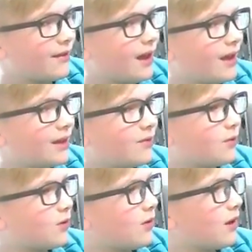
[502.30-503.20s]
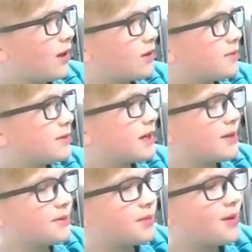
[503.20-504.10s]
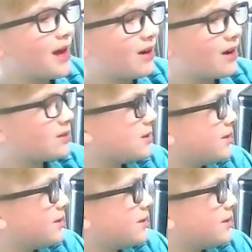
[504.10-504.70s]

then we'll tape the pen on